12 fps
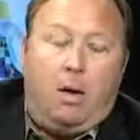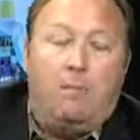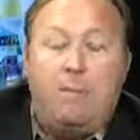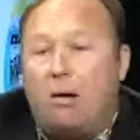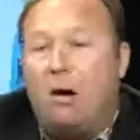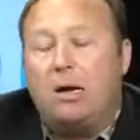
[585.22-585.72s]

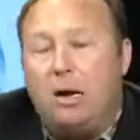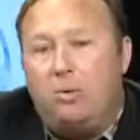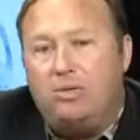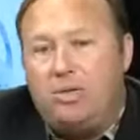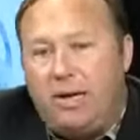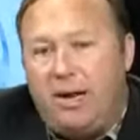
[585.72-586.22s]
America
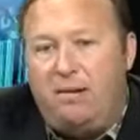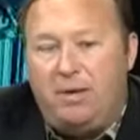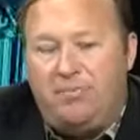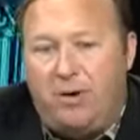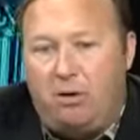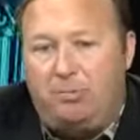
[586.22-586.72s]
was the
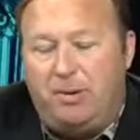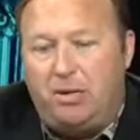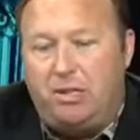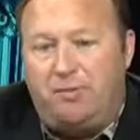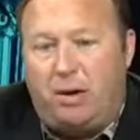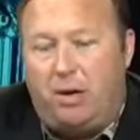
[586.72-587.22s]
enemy, folks,
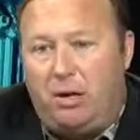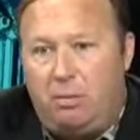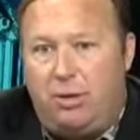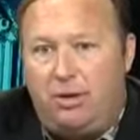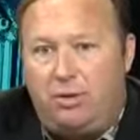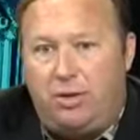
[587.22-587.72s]
because of our
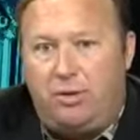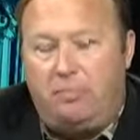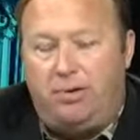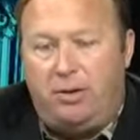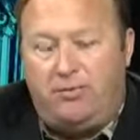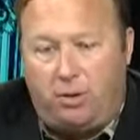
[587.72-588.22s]
liberties. So they
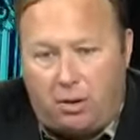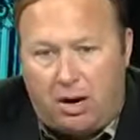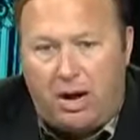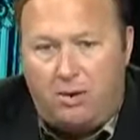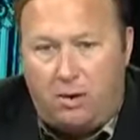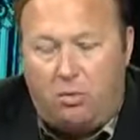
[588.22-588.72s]
put
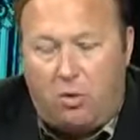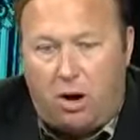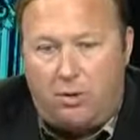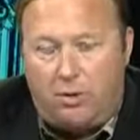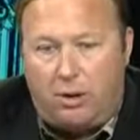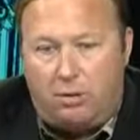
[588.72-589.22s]
fluoride in our
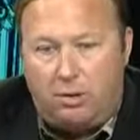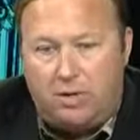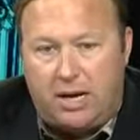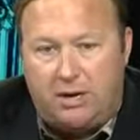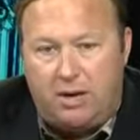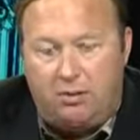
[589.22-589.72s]
water that lowers
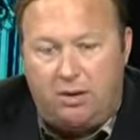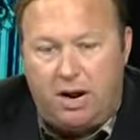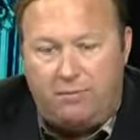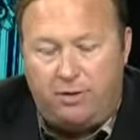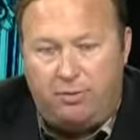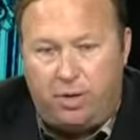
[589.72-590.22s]
IQ on
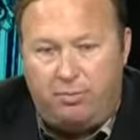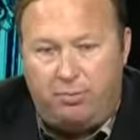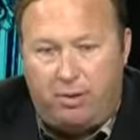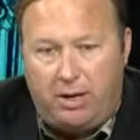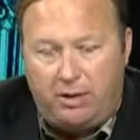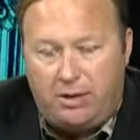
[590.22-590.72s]
average 20
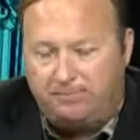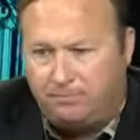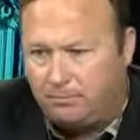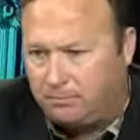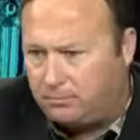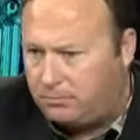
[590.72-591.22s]
points,
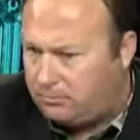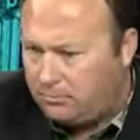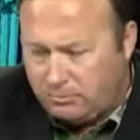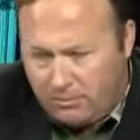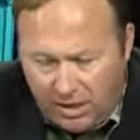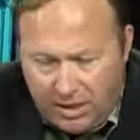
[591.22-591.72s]

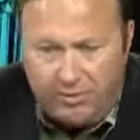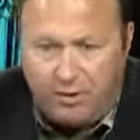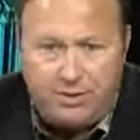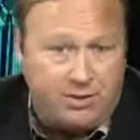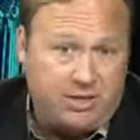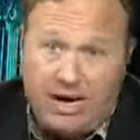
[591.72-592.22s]

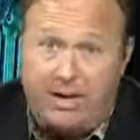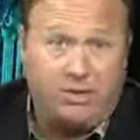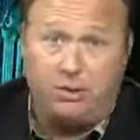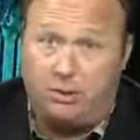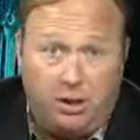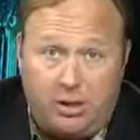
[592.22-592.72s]
increases
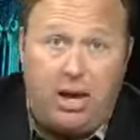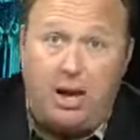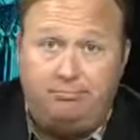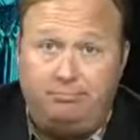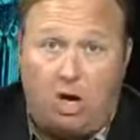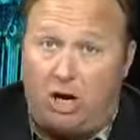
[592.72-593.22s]
cancer. Look it
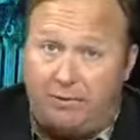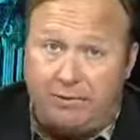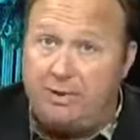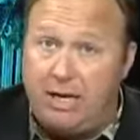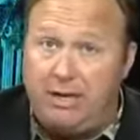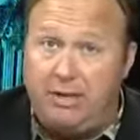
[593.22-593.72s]
up. Harvard
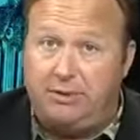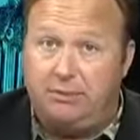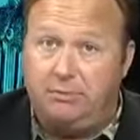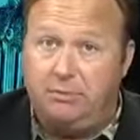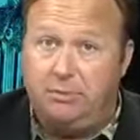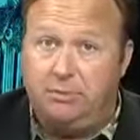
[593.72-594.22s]
studies.
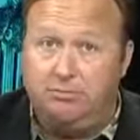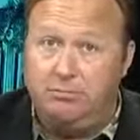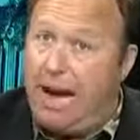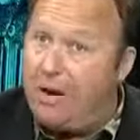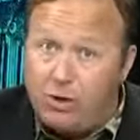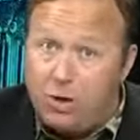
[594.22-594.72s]

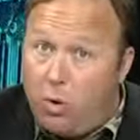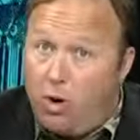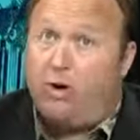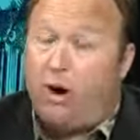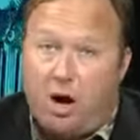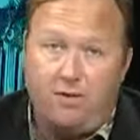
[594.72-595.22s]
Magic
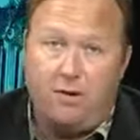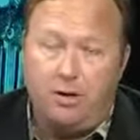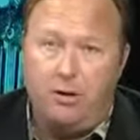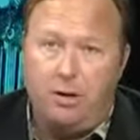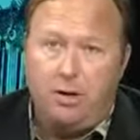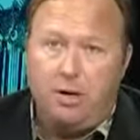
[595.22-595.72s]
word,
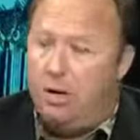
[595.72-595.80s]
Harvard.